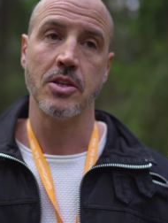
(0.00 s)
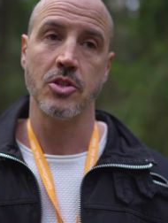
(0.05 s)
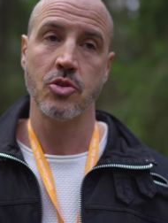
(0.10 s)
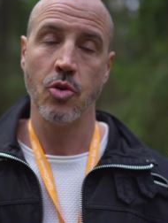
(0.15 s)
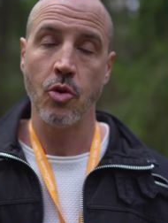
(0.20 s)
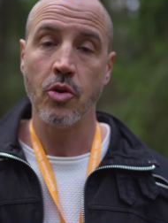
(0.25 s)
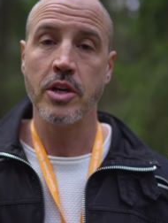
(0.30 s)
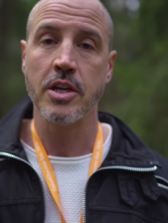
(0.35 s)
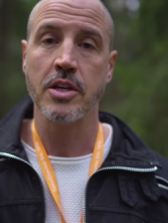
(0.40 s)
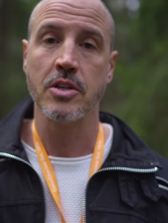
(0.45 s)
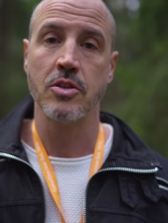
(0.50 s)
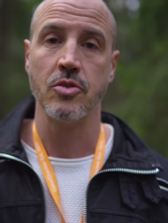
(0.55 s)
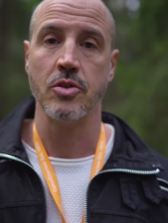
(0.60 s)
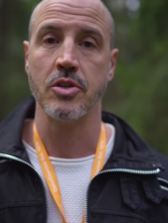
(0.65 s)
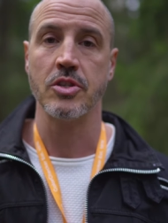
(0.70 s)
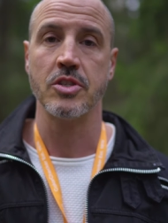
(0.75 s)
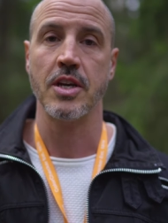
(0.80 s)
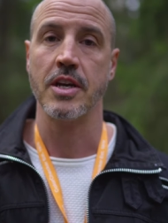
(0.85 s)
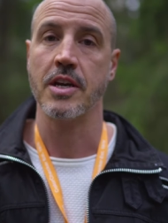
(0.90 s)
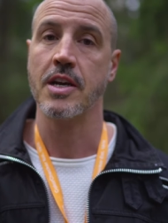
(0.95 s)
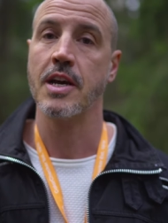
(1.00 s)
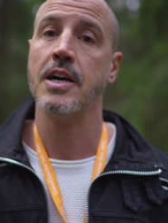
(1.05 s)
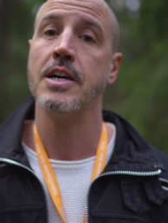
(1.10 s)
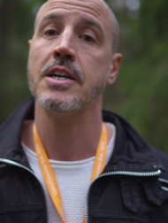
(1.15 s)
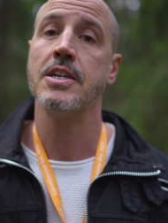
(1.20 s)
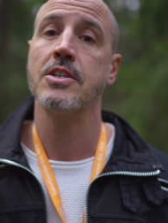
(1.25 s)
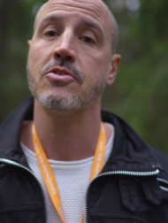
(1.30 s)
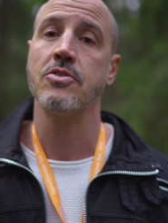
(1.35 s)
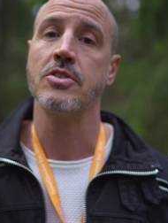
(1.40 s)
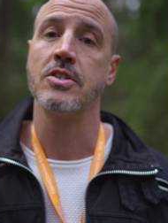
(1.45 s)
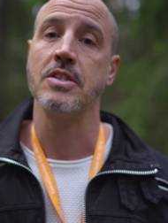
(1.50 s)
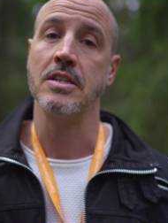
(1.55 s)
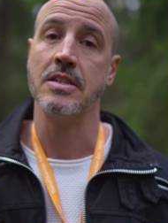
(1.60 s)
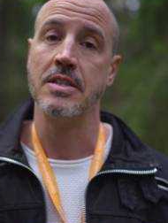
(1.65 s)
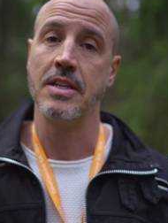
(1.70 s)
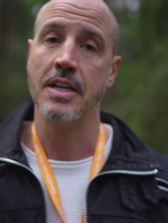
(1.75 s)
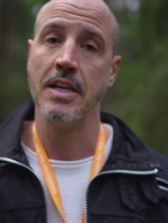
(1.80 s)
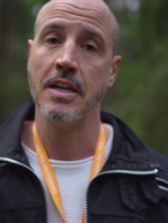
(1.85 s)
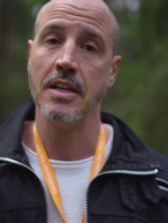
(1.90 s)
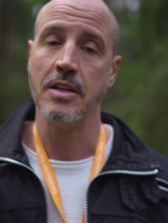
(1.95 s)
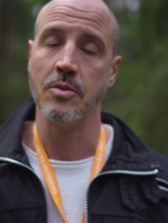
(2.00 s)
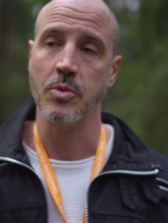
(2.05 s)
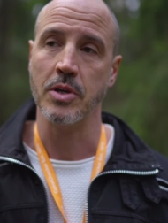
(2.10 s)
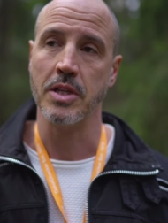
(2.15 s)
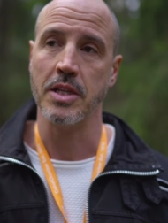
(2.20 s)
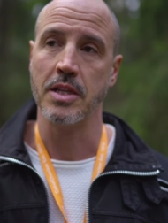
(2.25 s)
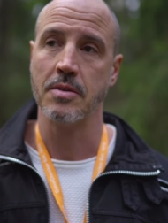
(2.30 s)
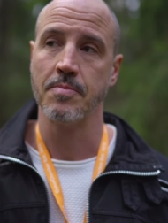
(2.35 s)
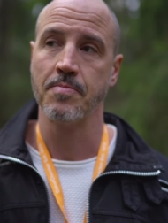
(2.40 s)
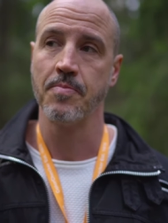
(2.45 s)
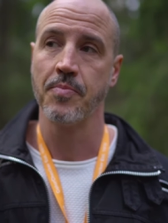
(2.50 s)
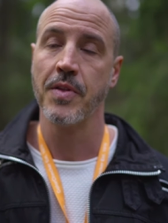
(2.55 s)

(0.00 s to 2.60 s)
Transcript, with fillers: talking to a psychiatrist and dealing with it.